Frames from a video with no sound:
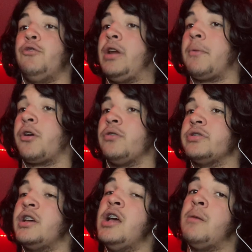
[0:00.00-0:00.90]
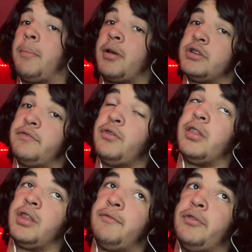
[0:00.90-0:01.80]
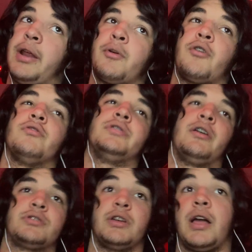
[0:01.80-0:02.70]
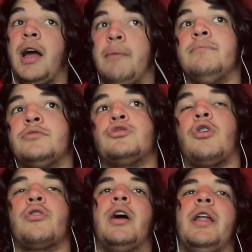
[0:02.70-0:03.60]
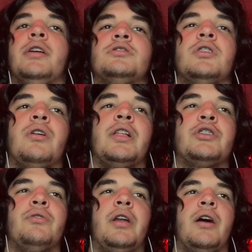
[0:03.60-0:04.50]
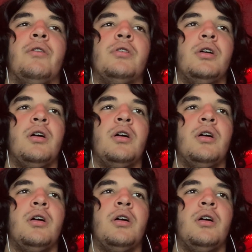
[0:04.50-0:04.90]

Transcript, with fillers: doing hammer curls. Because of you, I love doing hammer curls now because I got stronger at it. So I like doing it now.